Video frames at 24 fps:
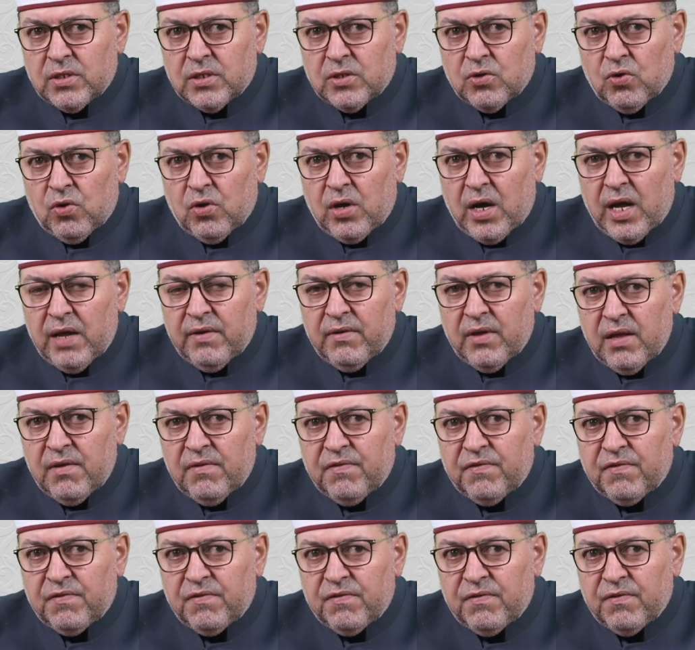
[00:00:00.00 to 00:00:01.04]
So
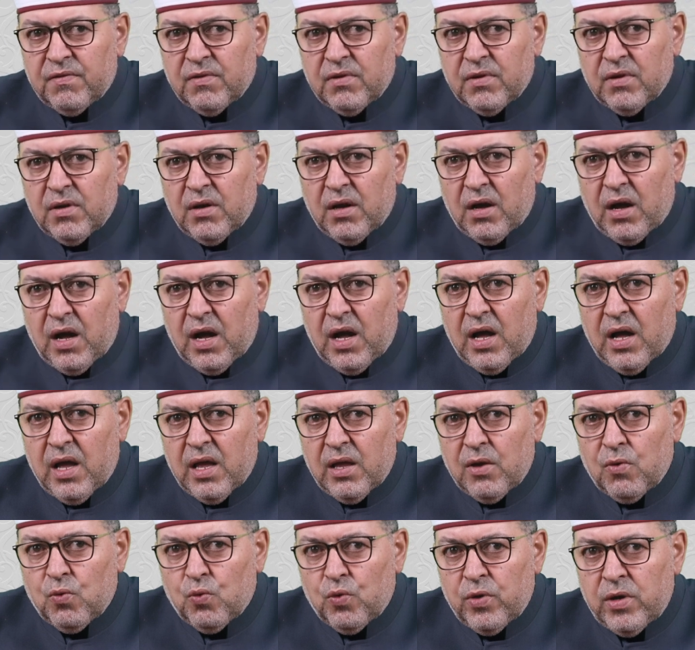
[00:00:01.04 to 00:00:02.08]
if
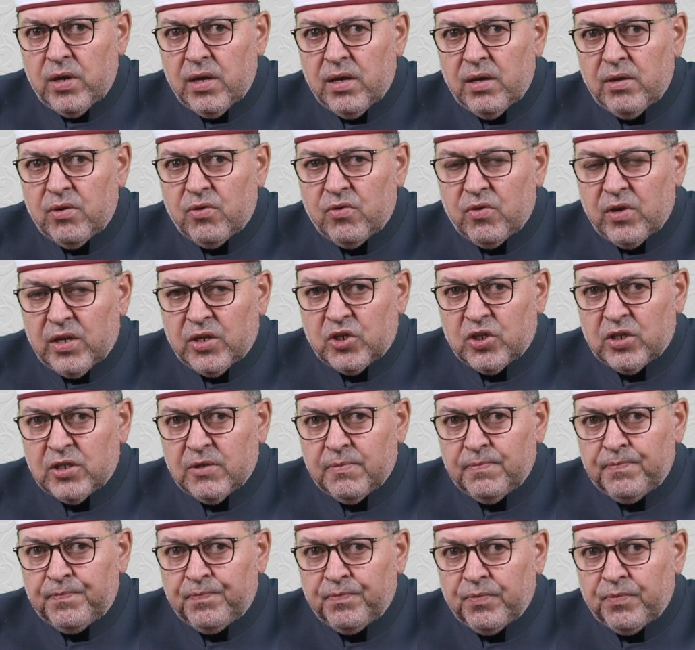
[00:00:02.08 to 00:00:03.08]
I were rich,